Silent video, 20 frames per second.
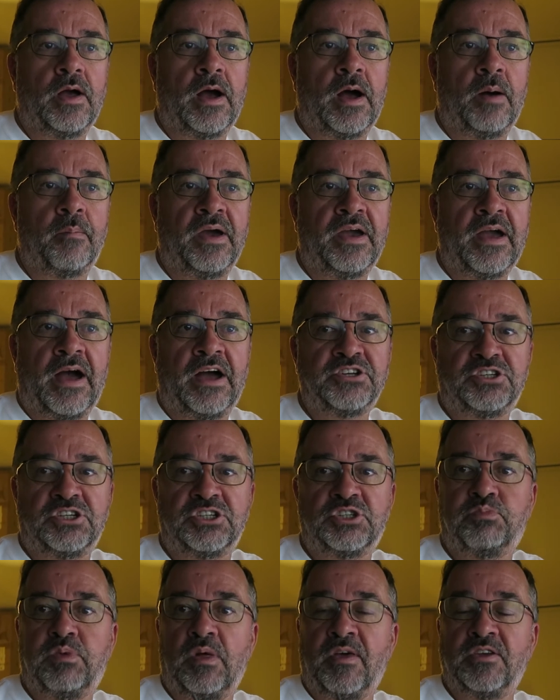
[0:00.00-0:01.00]
I might
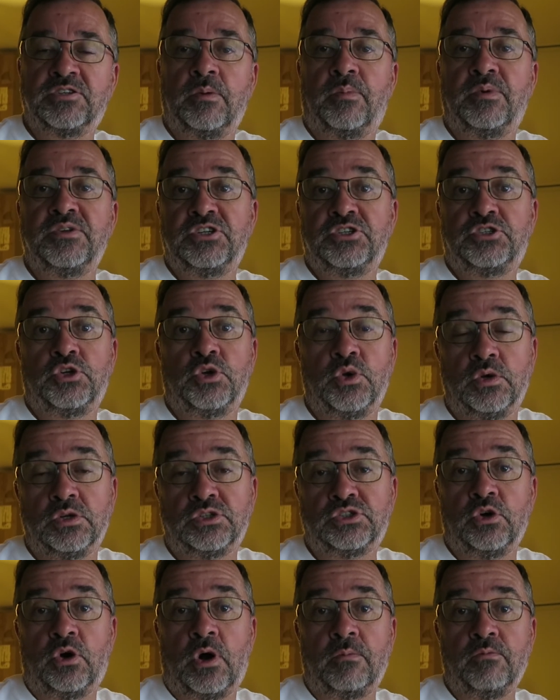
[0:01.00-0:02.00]
actually split this up into 2,
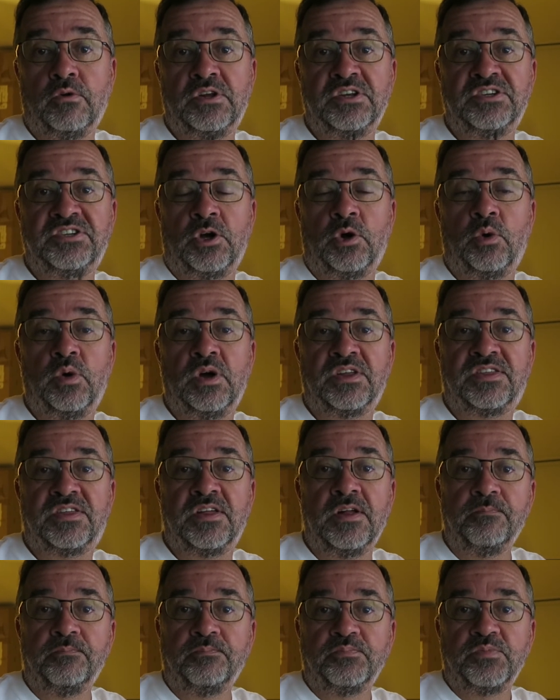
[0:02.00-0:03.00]
so I'm going to deal with